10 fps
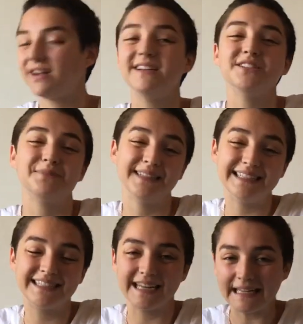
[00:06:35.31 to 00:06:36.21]
It is really
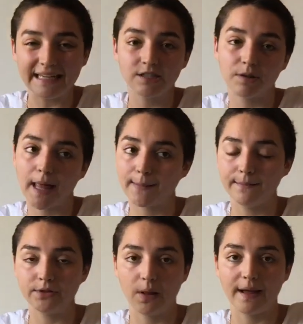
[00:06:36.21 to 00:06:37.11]
stinky, so a lot of
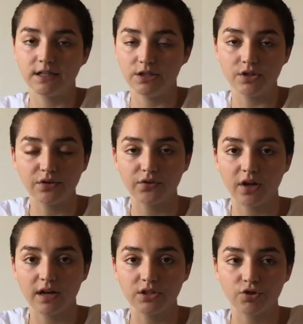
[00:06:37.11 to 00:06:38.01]
people don't like to use it for
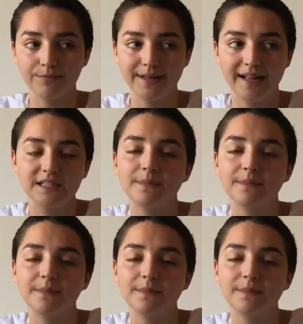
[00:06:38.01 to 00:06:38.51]
their indoor plants,